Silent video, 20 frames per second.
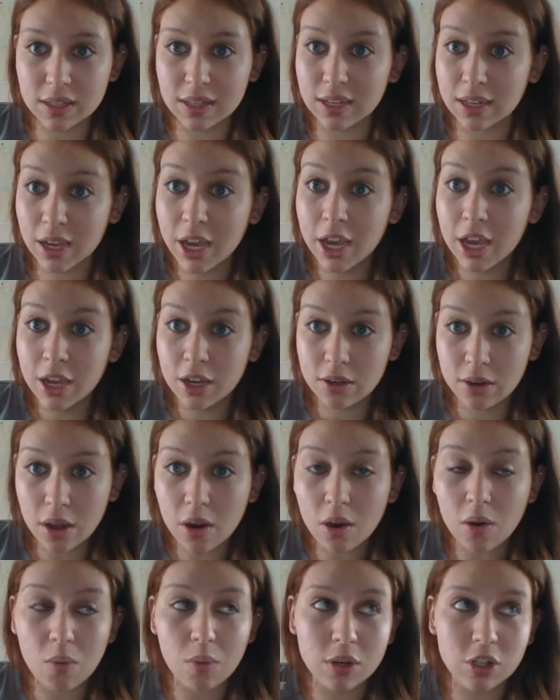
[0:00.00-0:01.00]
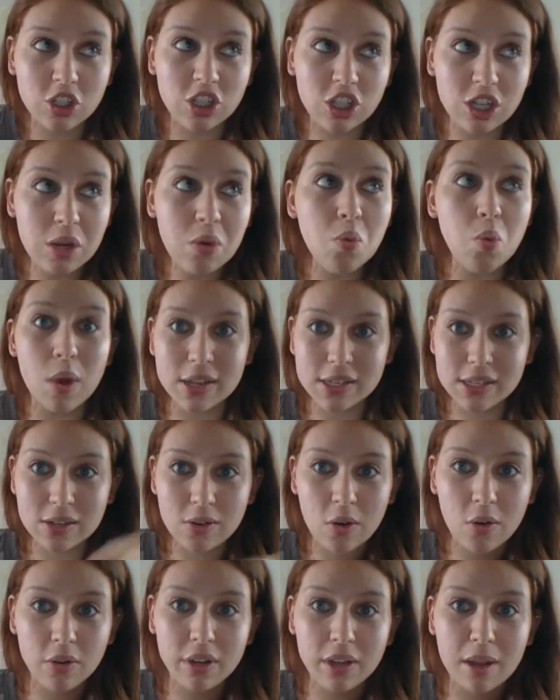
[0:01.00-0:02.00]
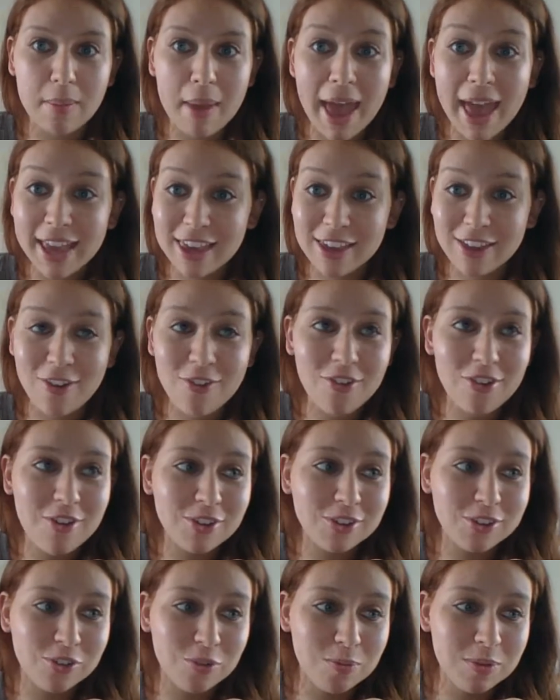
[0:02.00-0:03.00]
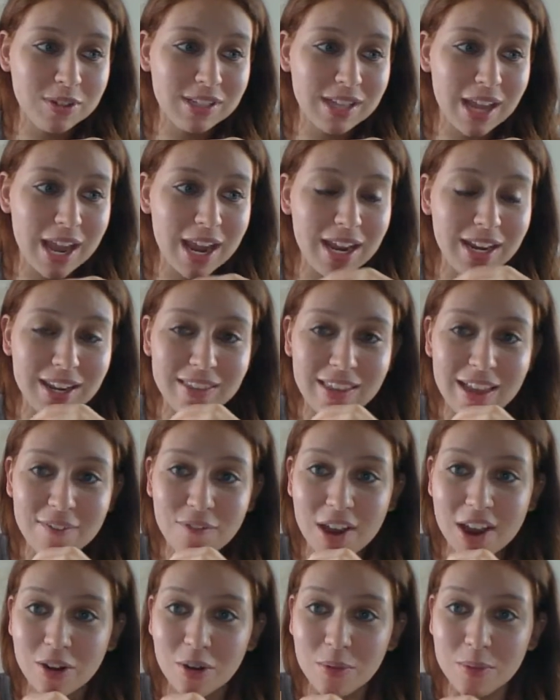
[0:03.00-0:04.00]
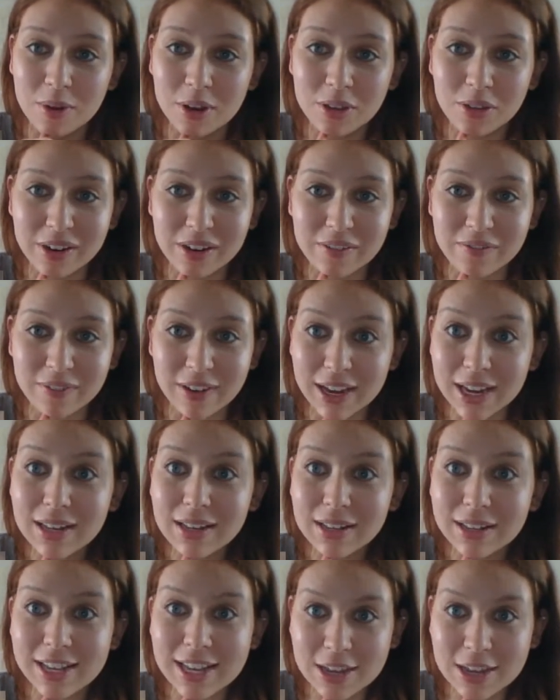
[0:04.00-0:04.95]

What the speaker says: Like, no, when she wasn't holding back and going all Super Saiyan in that final Book 3 fight,